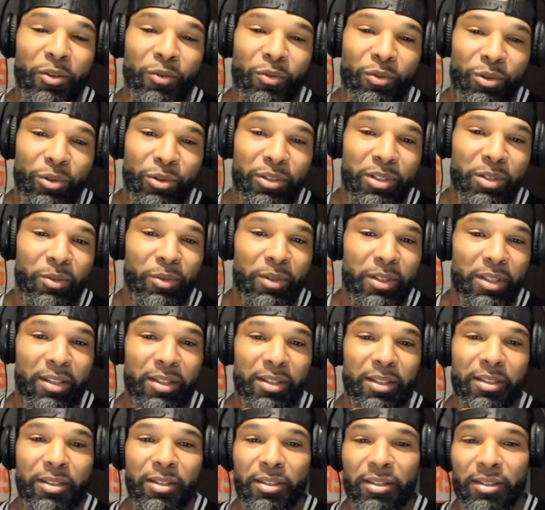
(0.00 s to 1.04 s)
the rules and
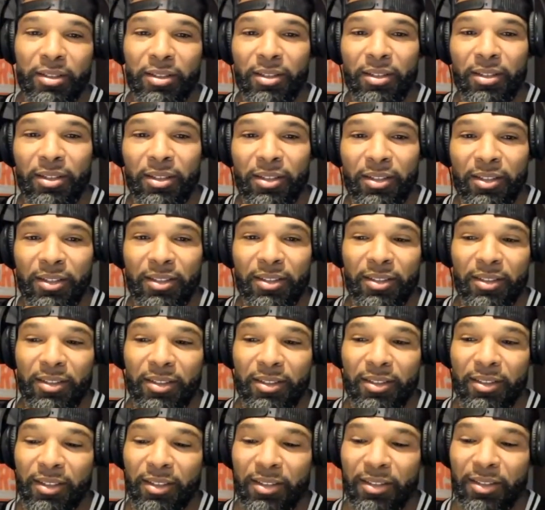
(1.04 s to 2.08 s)
within the
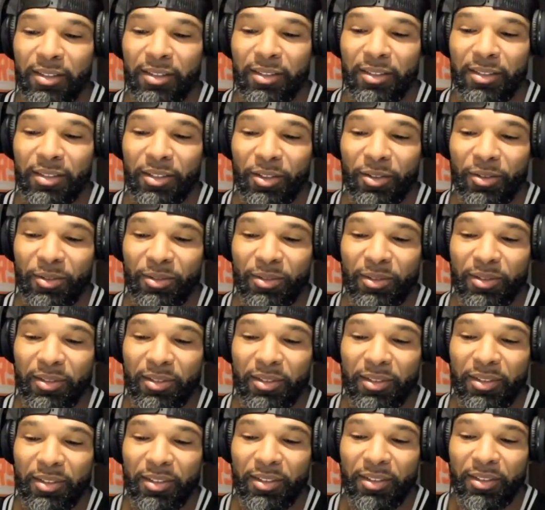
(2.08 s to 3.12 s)

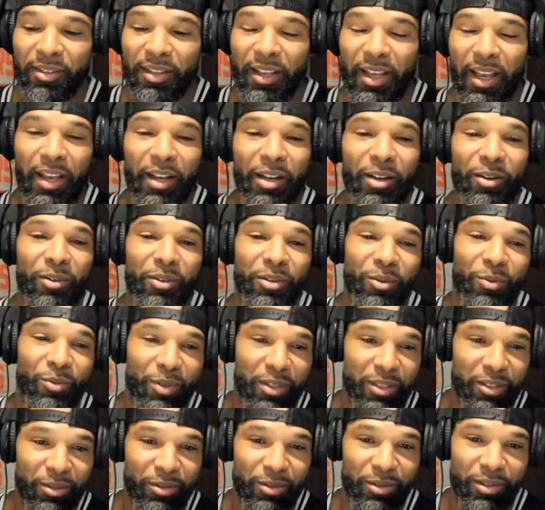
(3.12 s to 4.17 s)
the echo of the
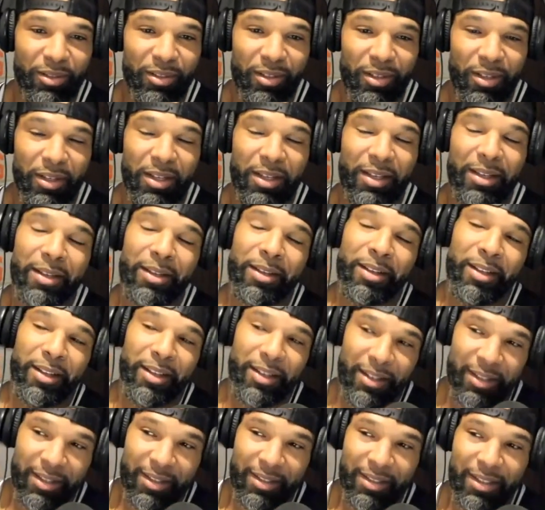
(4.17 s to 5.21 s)
whistles,
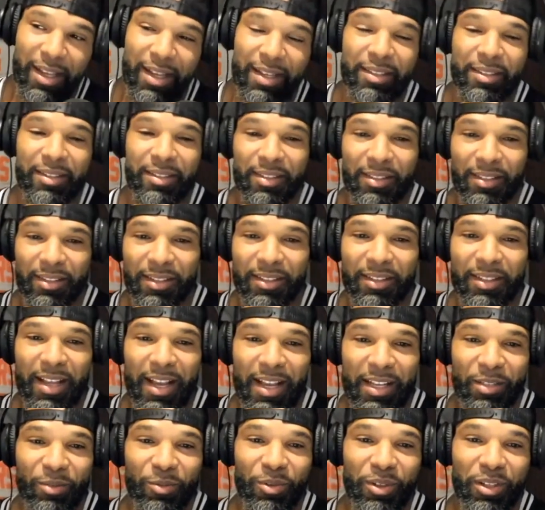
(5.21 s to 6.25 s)
that's
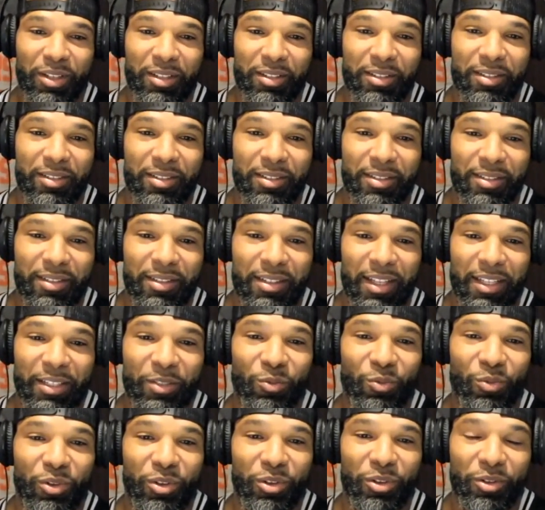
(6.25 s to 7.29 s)
when that's
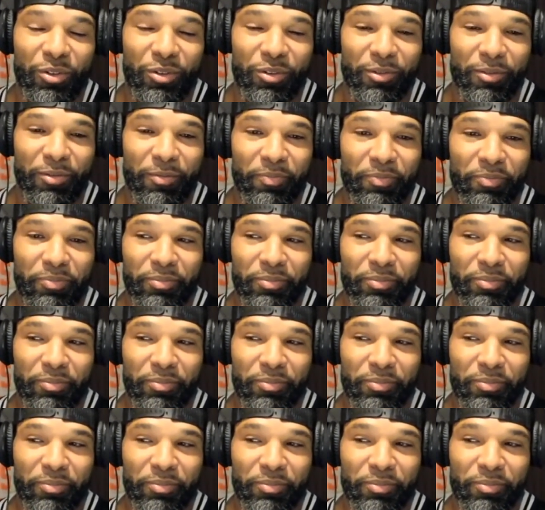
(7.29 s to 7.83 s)
real